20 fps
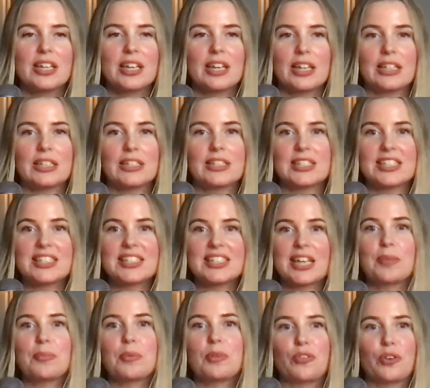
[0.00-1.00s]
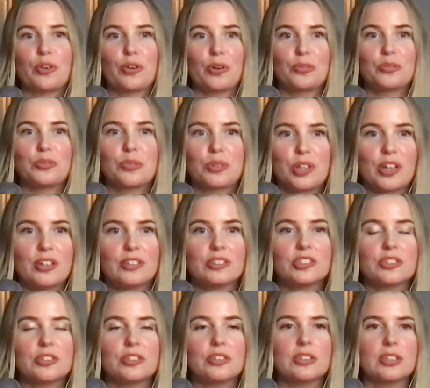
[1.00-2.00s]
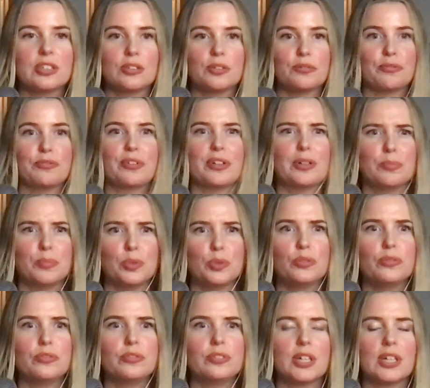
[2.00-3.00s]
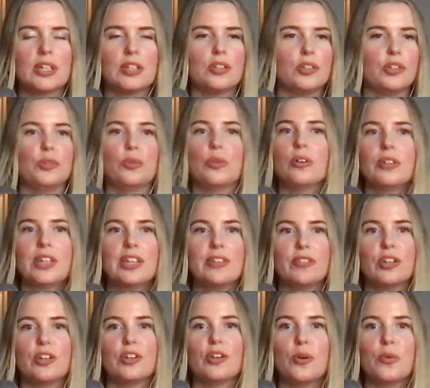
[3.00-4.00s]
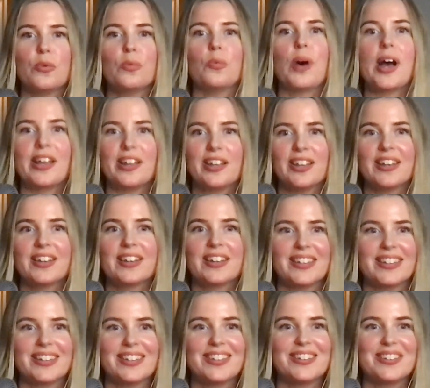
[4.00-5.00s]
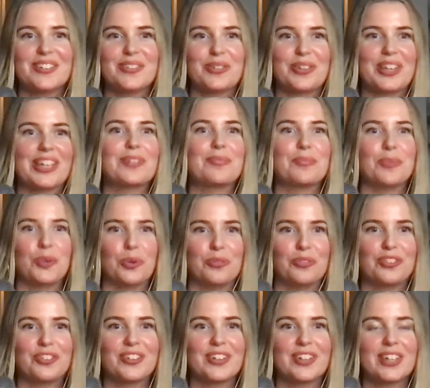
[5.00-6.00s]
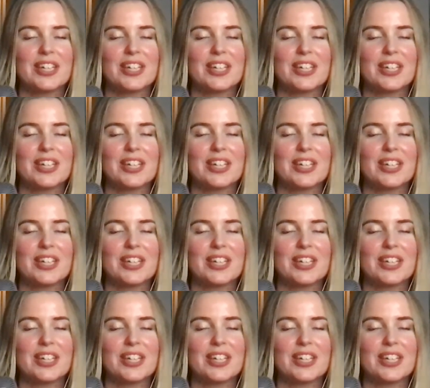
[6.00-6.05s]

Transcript: and it's the same if you go to a concert and you feel moved and you don't even know why you get moved,